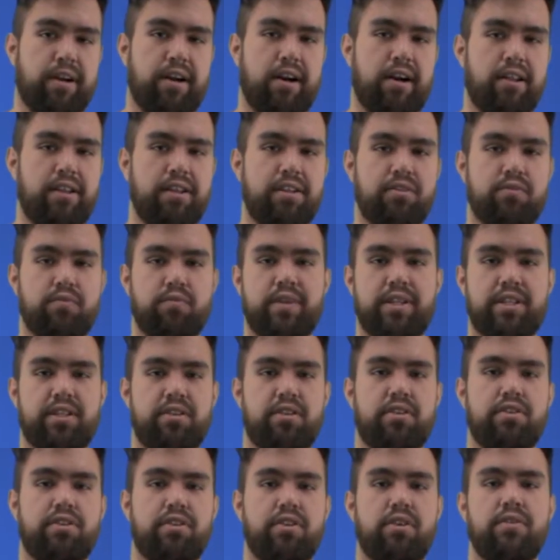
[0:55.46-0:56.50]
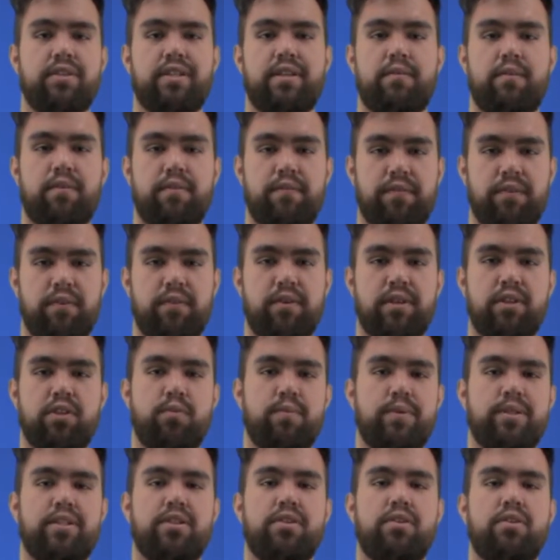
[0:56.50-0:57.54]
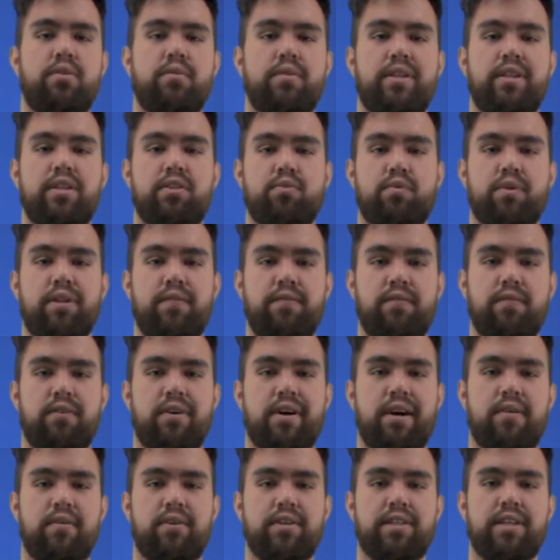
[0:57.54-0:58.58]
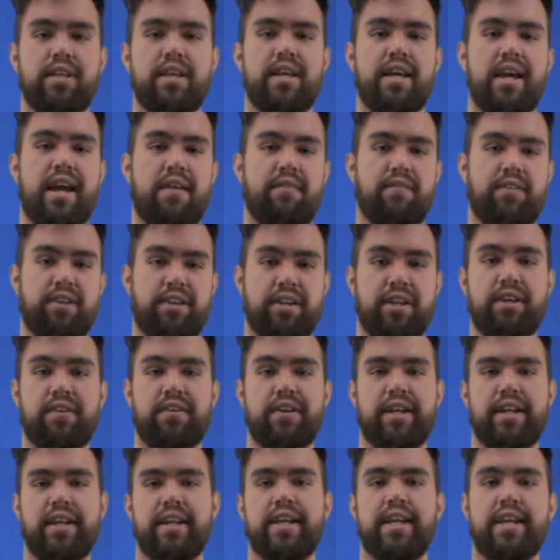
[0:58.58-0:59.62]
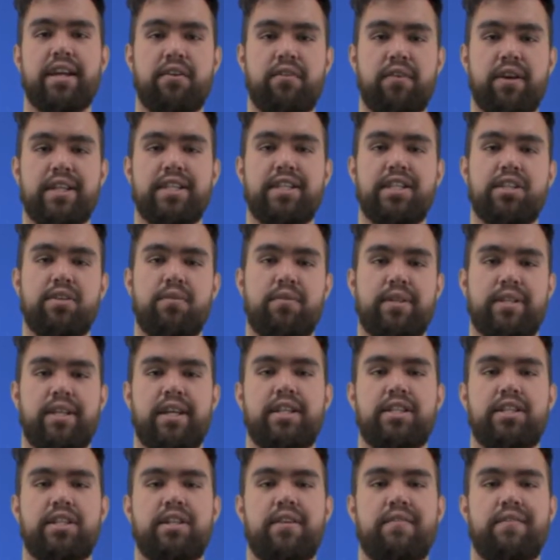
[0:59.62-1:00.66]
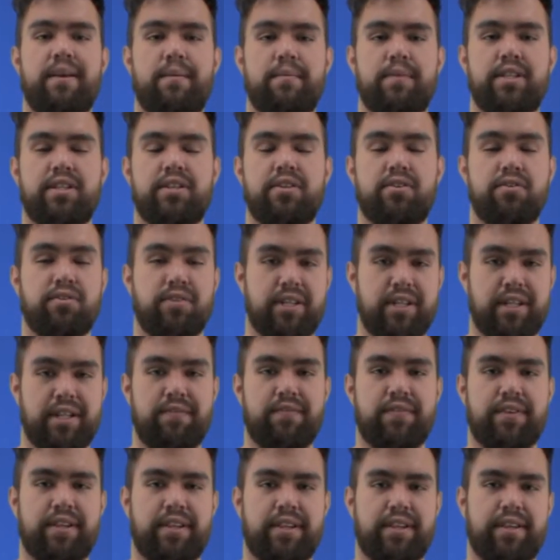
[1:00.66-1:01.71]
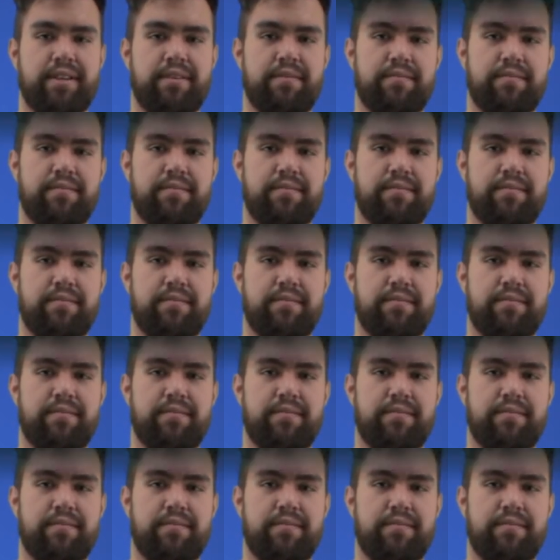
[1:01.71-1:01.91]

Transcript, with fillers: College, research shows that reviewing new material within 24 hours after hearing it increases your retention of that material significantly.